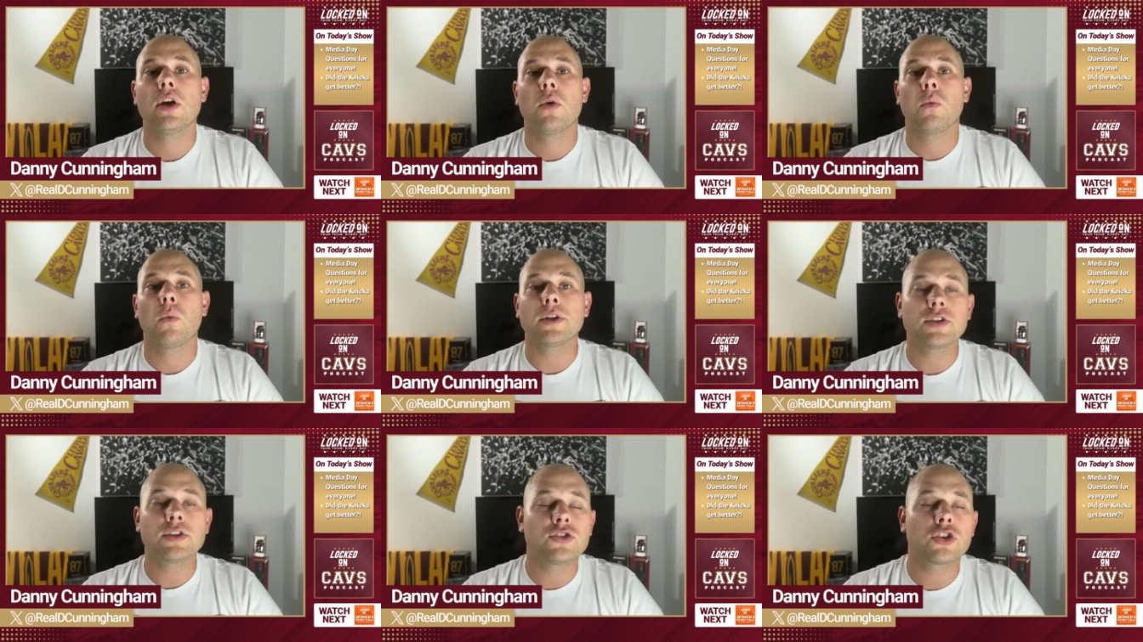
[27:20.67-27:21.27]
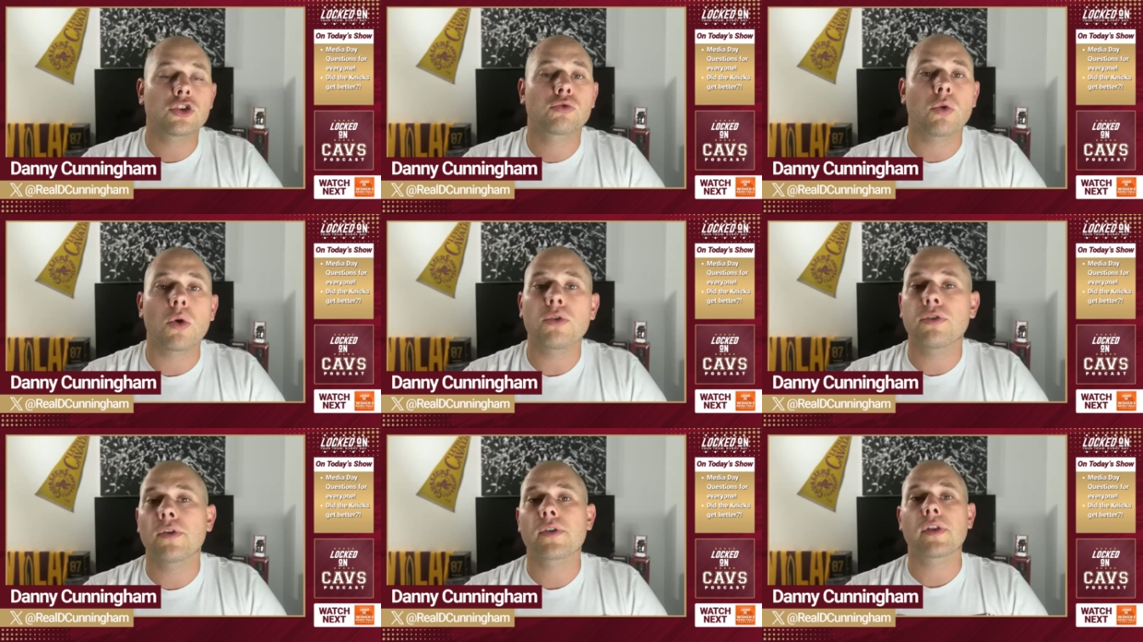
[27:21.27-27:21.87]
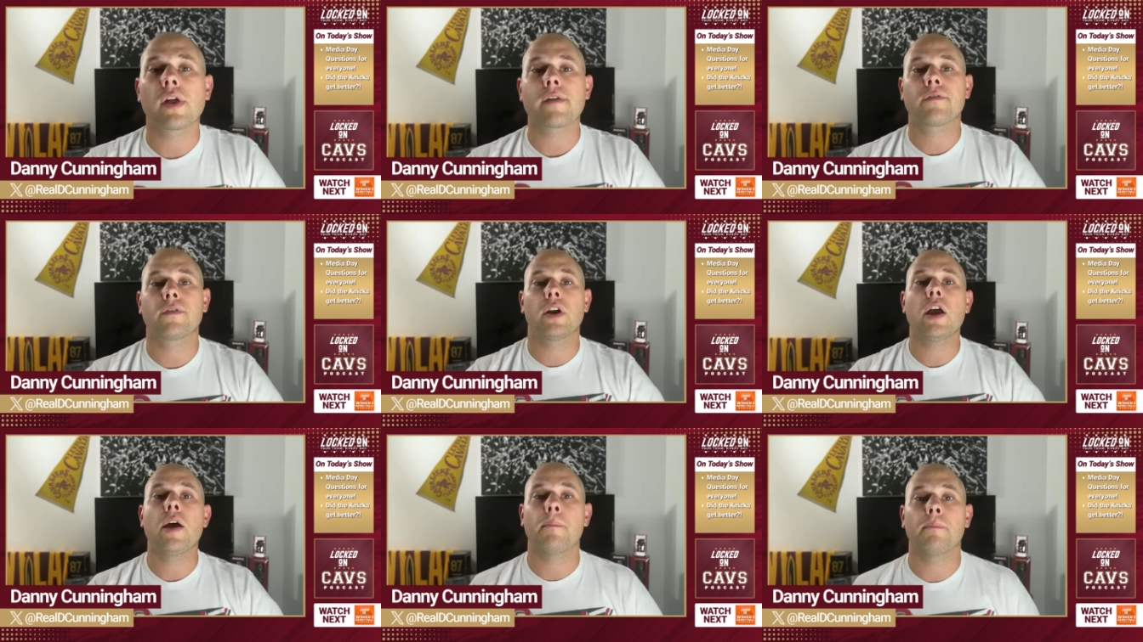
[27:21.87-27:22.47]
What does the growth look like for
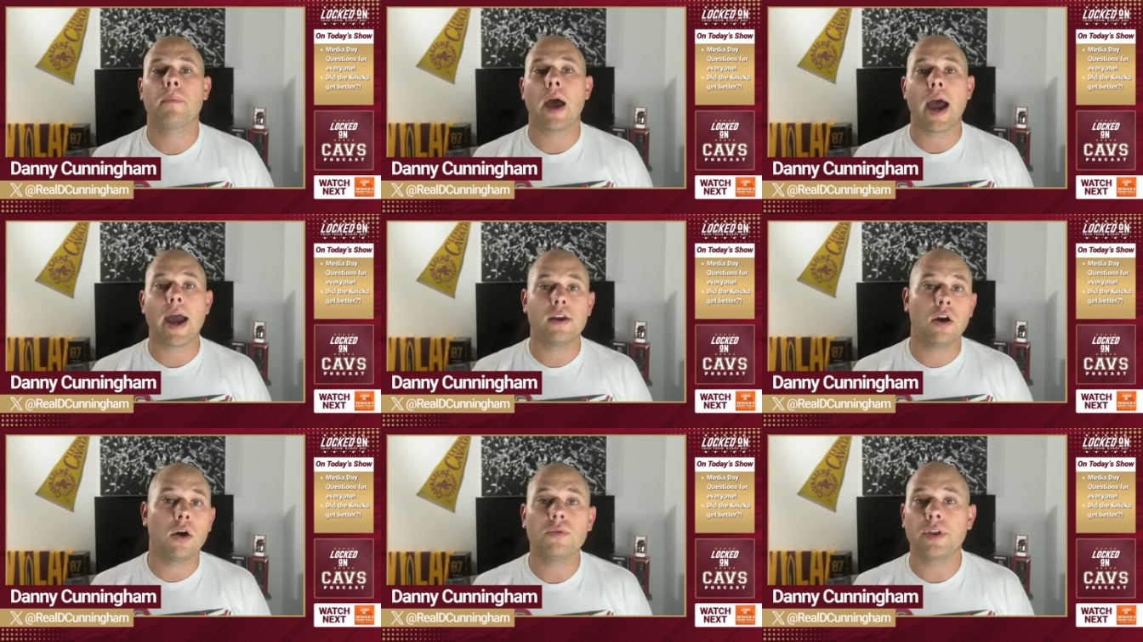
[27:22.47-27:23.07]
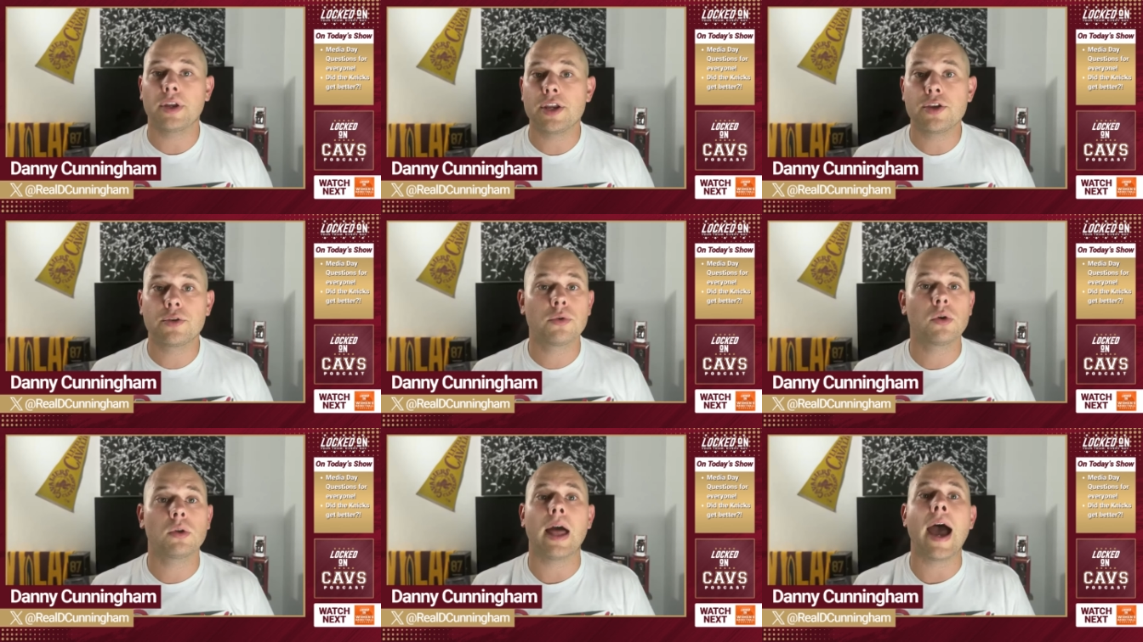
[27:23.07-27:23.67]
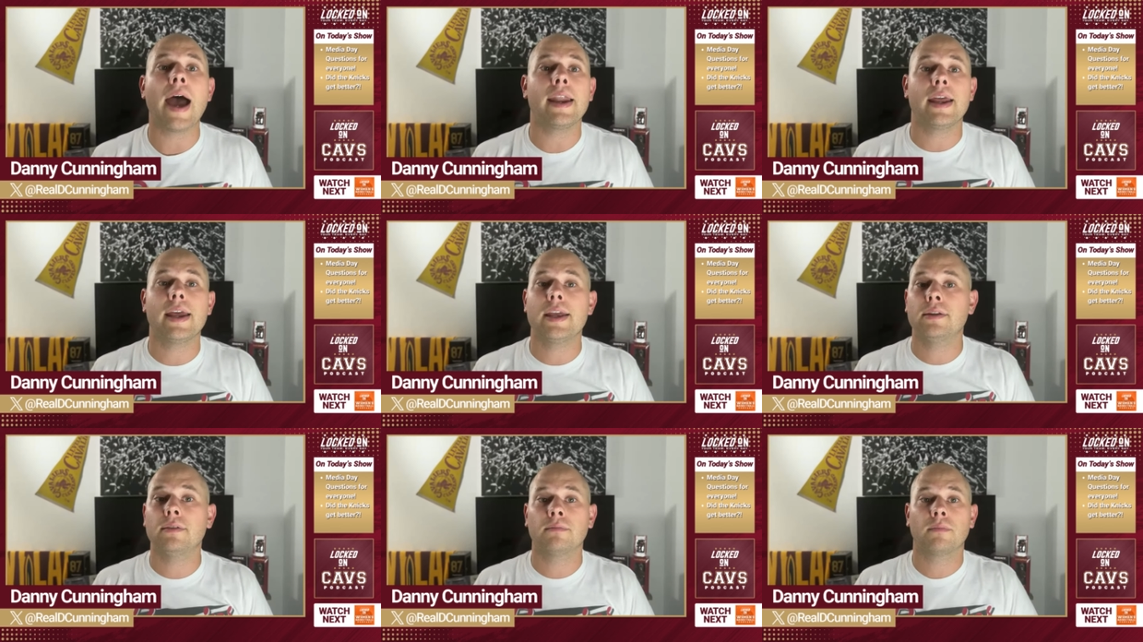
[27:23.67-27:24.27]
him? I know that he grew a lot
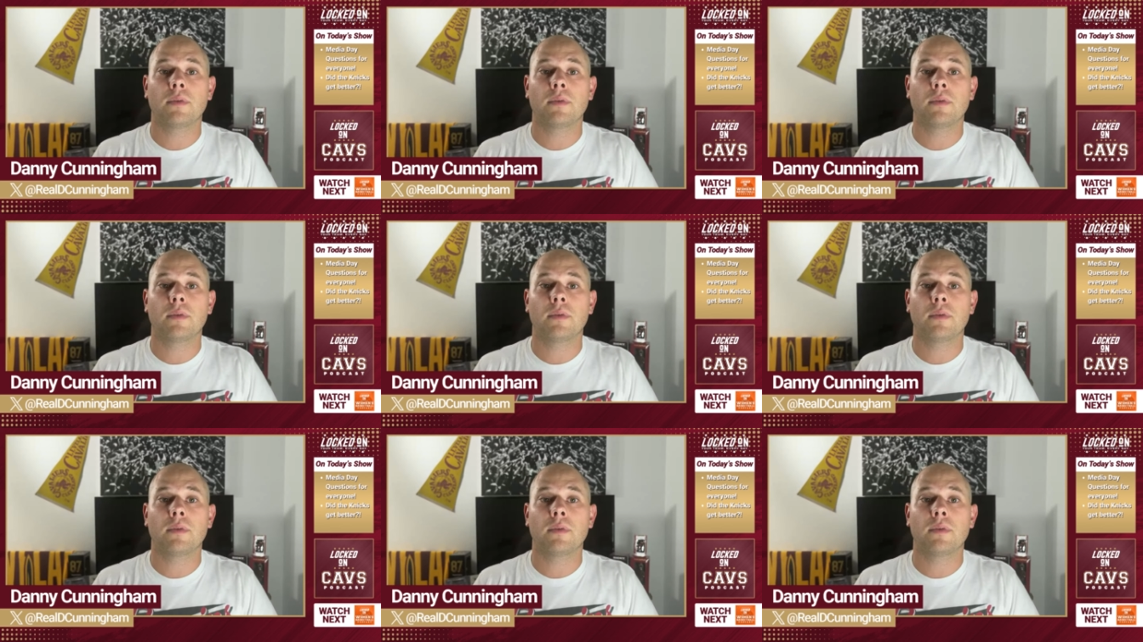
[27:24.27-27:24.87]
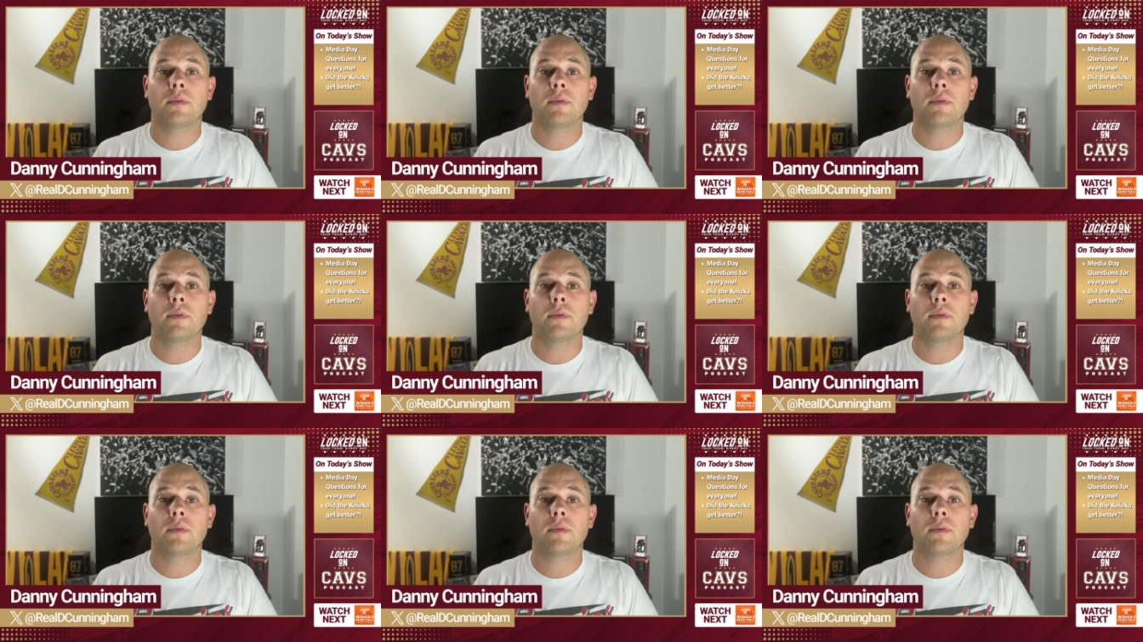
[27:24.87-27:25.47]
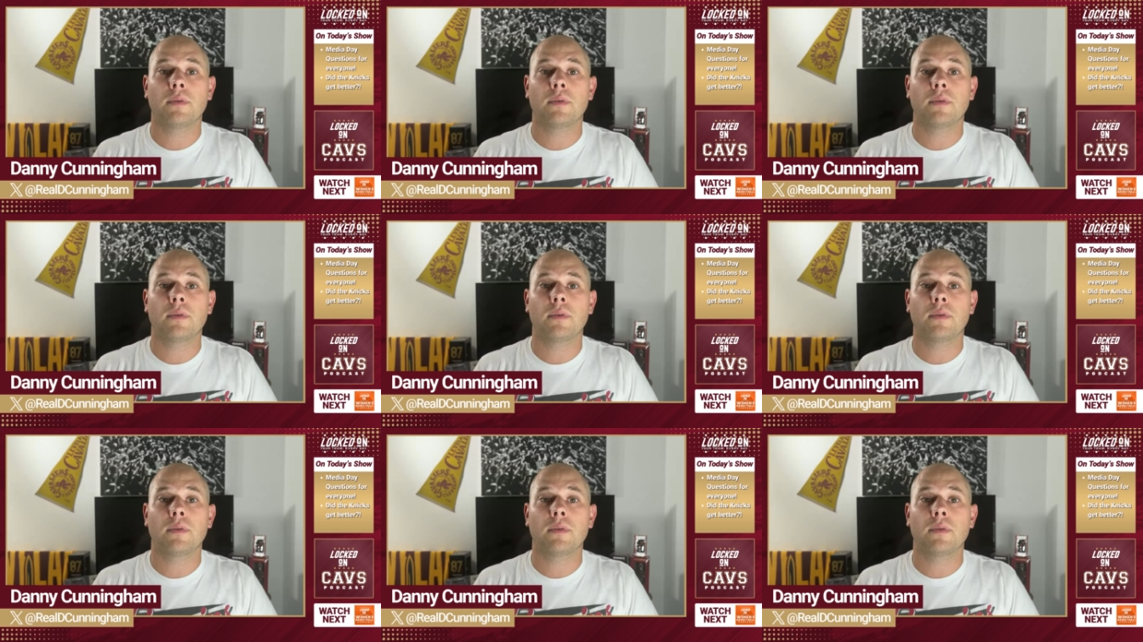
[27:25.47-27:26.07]
in in the G League last year.